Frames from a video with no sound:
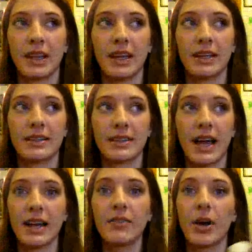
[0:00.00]
it's
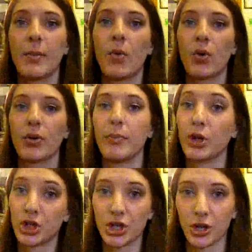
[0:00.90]
kind of a more
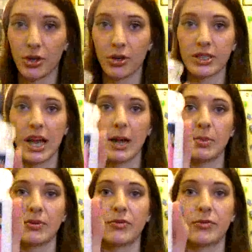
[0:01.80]
mature type
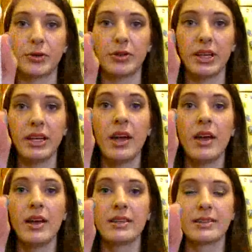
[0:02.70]
of fruity
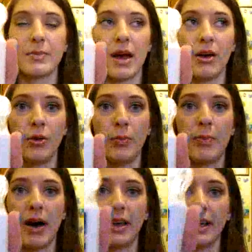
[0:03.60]
smell,
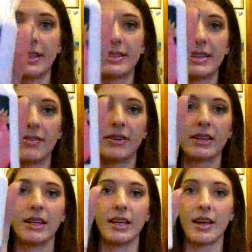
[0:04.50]
but it's
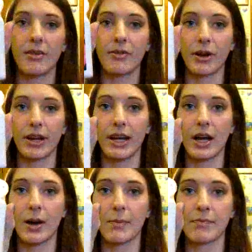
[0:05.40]
definitely a very
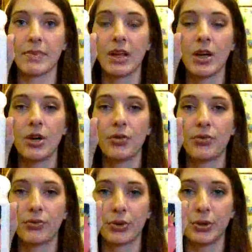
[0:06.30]

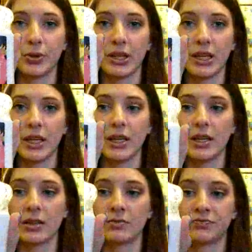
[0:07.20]
fruity